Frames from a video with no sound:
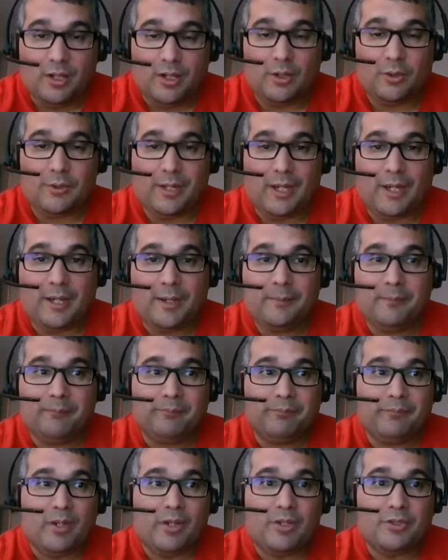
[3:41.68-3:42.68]
Okay.
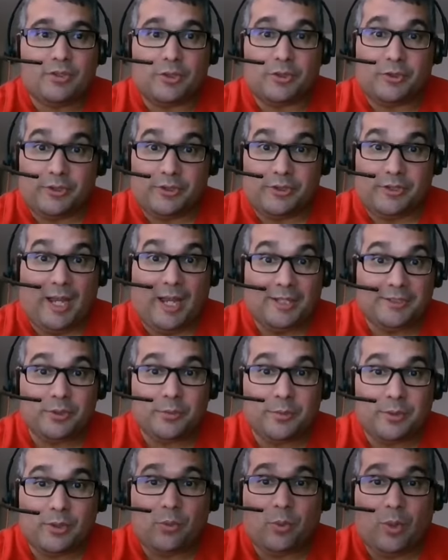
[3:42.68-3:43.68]
So that's a
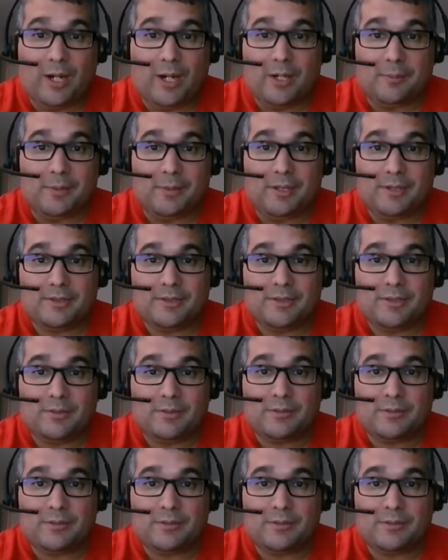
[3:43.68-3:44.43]
requirement